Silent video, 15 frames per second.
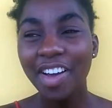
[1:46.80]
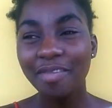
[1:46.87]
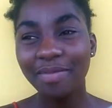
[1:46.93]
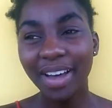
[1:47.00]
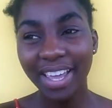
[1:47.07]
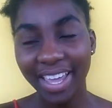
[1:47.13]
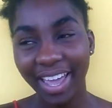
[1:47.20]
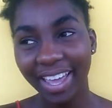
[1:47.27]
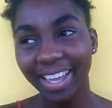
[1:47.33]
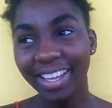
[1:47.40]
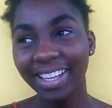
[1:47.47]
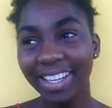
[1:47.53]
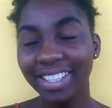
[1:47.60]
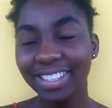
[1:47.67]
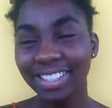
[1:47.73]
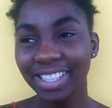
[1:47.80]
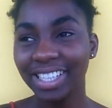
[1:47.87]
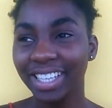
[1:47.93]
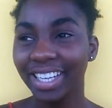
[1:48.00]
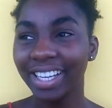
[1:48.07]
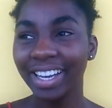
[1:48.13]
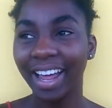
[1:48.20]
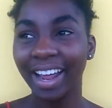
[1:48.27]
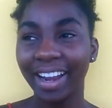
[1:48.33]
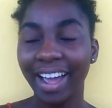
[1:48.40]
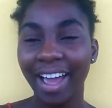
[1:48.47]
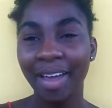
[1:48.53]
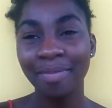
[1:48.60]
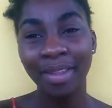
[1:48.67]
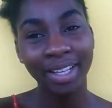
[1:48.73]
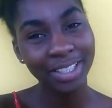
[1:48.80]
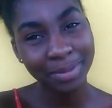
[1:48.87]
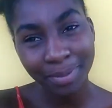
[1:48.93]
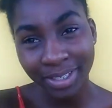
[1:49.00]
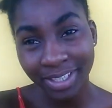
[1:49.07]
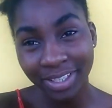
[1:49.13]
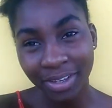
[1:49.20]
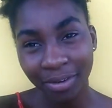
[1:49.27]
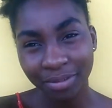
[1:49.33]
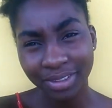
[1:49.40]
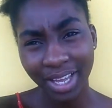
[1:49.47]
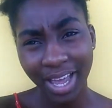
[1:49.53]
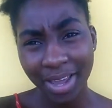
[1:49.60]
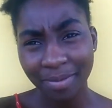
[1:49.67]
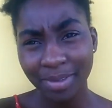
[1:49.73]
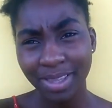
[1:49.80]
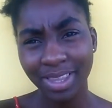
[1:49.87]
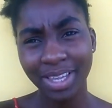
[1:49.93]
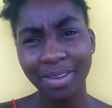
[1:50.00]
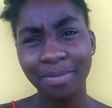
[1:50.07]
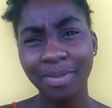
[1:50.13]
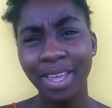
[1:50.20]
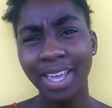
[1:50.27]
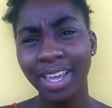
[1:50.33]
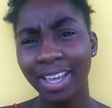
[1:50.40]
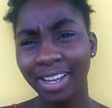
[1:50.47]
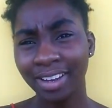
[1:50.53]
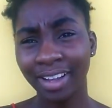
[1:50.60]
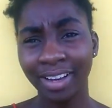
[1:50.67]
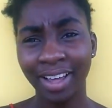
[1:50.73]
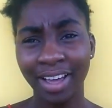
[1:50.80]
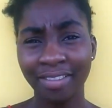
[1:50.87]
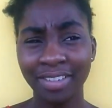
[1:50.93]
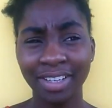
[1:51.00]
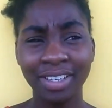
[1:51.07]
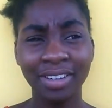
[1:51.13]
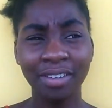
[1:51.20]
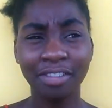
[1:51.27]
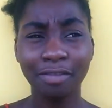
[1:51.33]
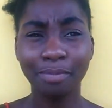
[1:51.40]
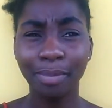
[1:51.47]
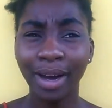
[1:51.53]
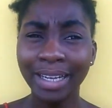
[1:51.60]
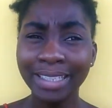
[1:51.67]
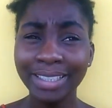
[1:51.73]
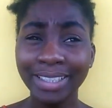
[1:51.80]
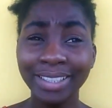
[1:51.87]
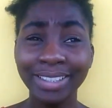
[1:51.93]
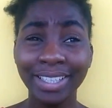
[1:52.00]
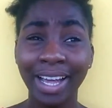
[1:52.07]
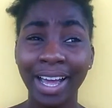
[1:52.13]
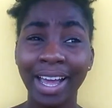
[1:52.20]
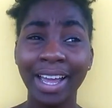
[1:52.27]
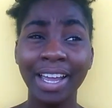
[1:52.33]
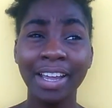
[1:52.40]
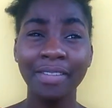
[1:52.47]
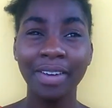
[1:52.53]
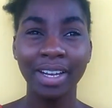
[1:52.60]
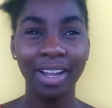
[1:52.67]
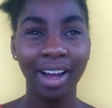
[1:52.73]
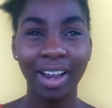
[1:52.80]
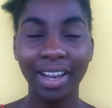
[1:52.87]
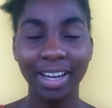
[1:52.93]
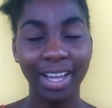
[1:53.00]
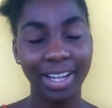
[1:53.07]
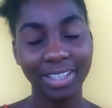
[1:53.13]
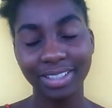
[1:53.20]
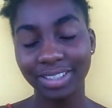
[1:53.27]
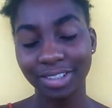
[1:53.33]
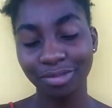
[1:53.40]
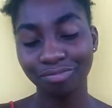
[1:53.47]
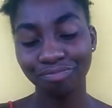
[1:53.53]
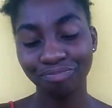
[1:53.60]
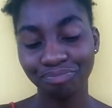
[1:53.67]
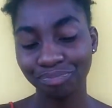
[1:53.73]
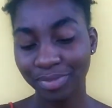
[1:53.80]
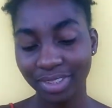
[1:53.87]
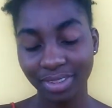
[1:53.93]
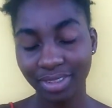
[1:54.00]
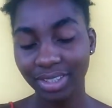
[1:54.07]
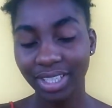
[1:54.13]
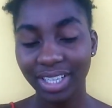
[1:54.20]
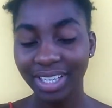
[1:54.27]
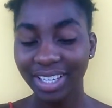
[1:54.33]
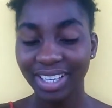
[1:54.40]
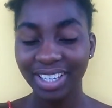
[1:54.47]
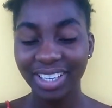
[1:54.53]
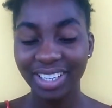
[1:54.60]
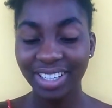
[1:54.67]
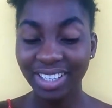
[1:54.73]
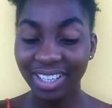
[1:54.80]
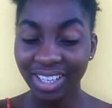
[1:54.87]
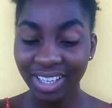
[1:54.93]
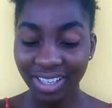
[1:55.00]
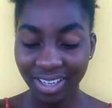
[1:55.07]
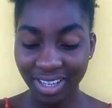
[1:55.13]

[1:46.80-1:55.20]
But yeah, it is thinking that I'm not spending enough time with him, not having enough bonding time and all of that. So yeah,